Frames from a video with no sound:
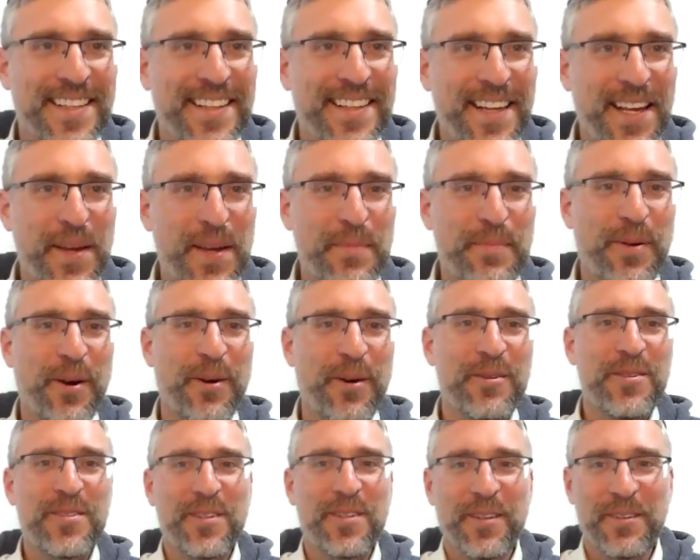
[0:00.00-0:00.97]
They
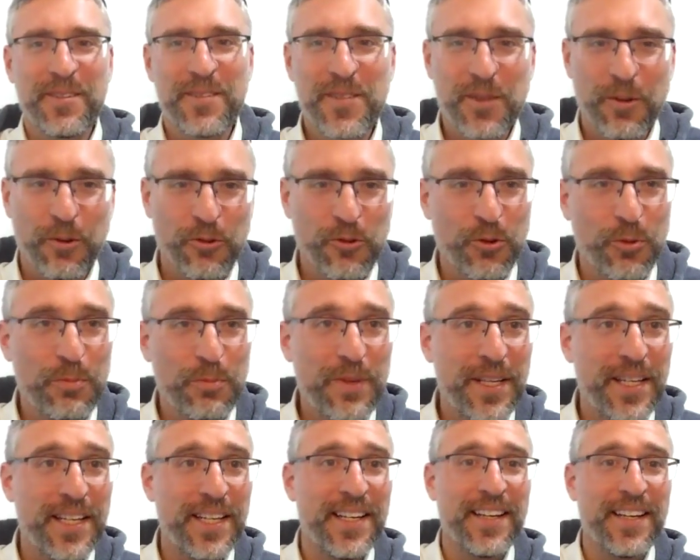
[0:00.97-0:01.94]
post on social
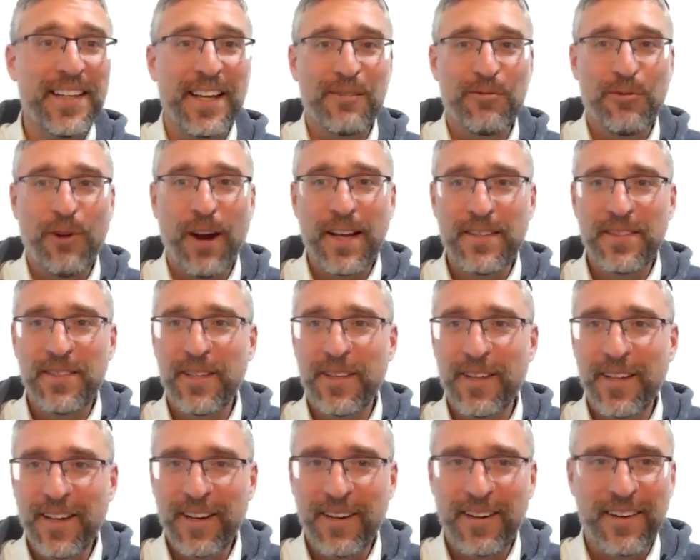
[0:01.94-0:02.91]
media, they write to
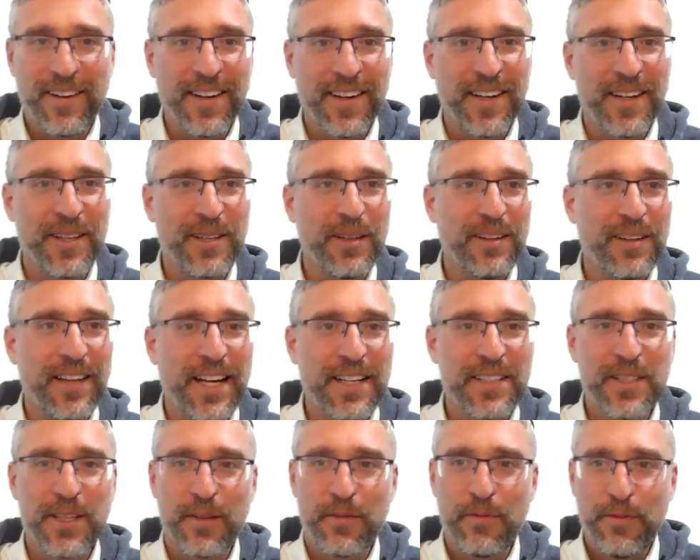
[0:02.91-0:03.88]
their
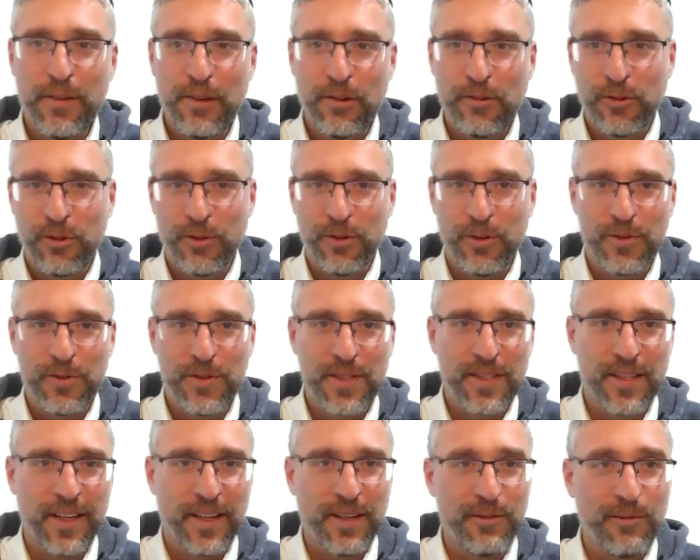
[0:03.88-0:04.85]
elected officials,
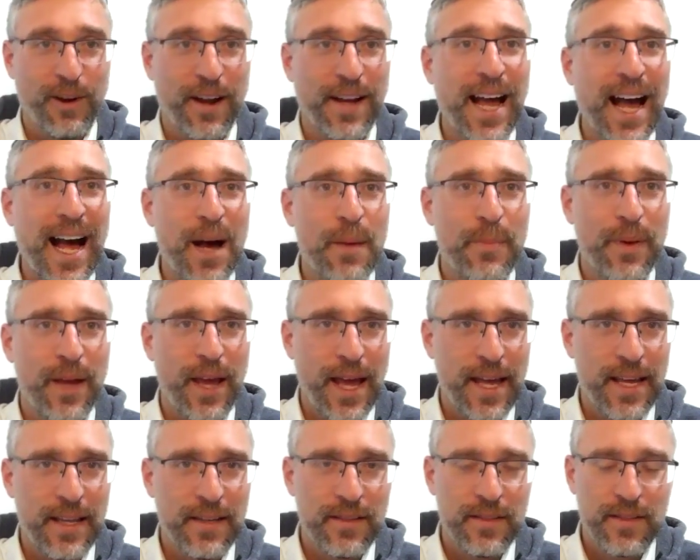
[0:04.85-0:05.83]
they write
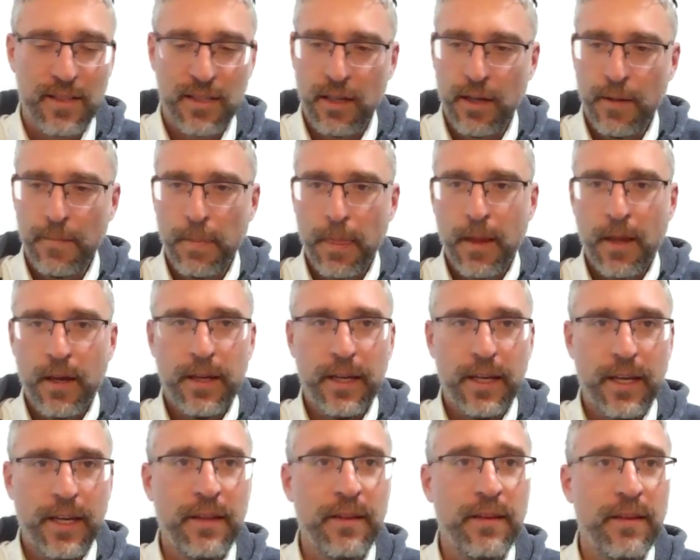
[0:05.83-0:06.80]
op-eds.
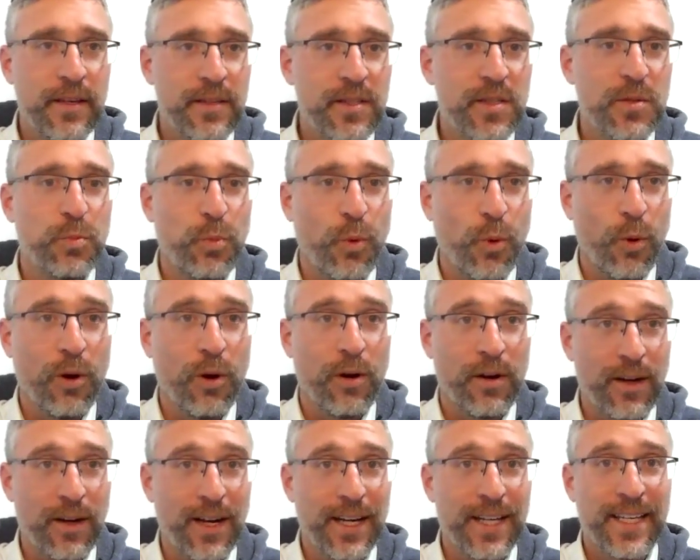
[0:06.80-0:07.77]
In this
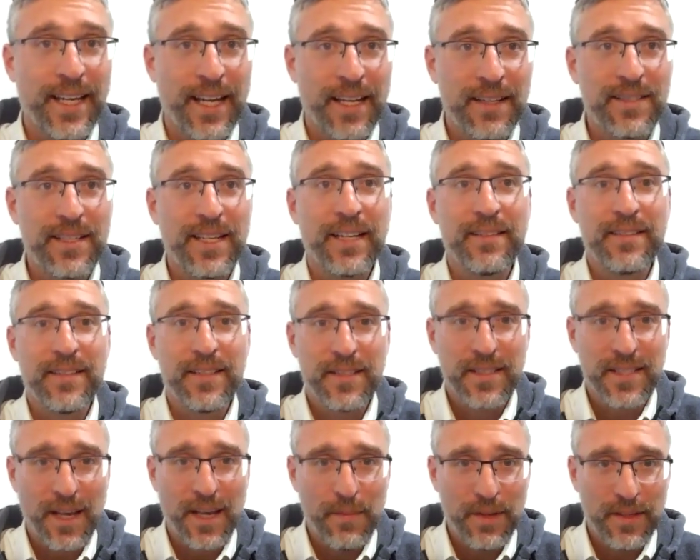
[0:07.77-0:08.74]
war against
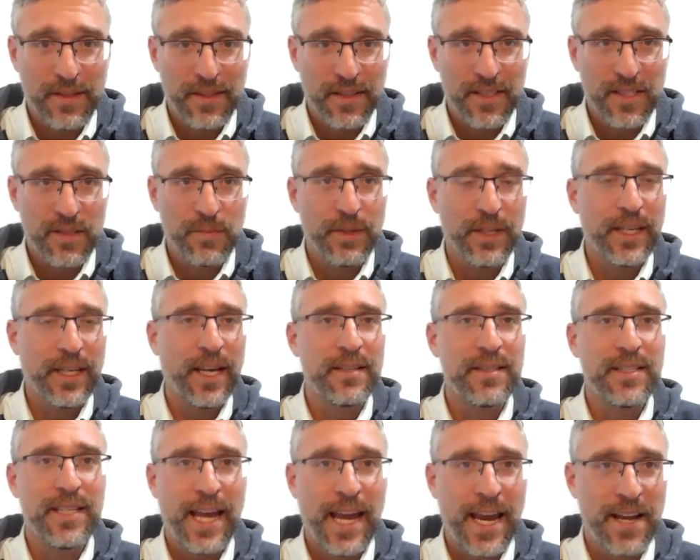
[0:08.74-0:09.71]
anti-Semitism,
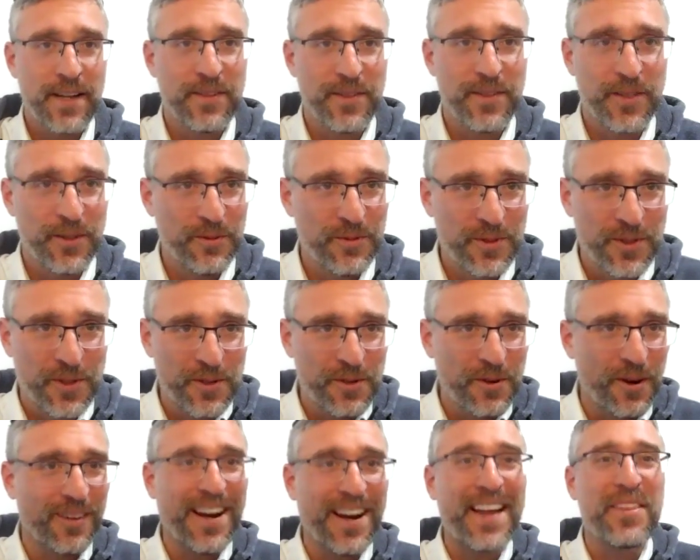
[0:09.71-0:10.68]
against hate, you two
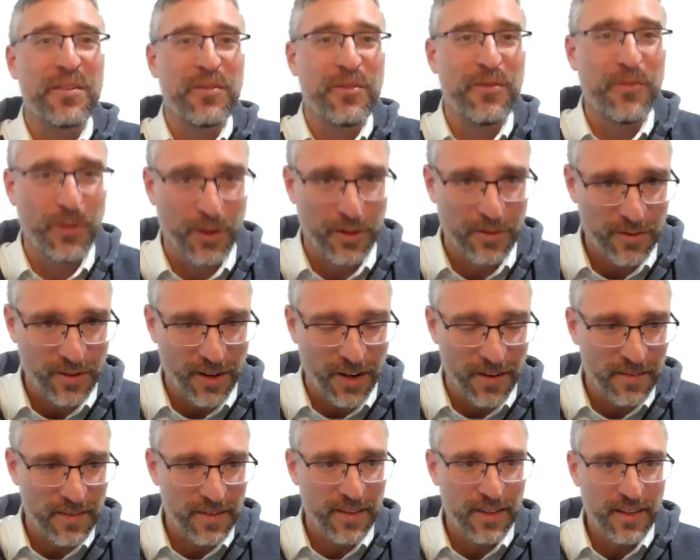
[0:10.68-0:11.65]
are at the
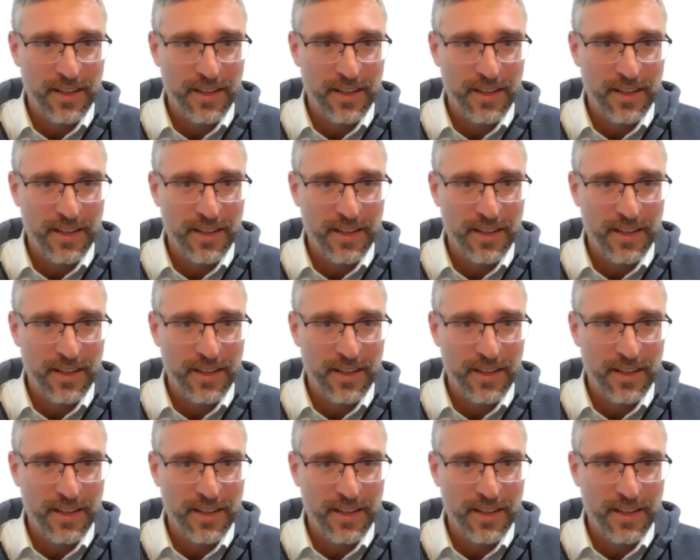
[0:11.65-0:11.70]
forefront.